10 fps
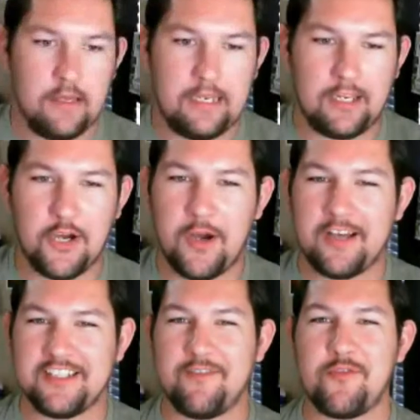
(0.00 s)
Hello,
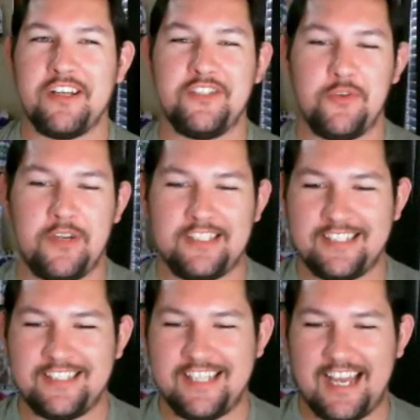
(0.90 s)
how's everyone doing
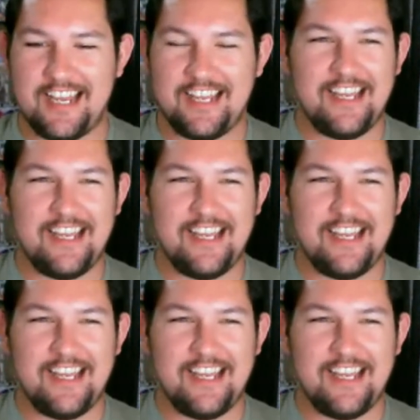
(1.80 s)
today?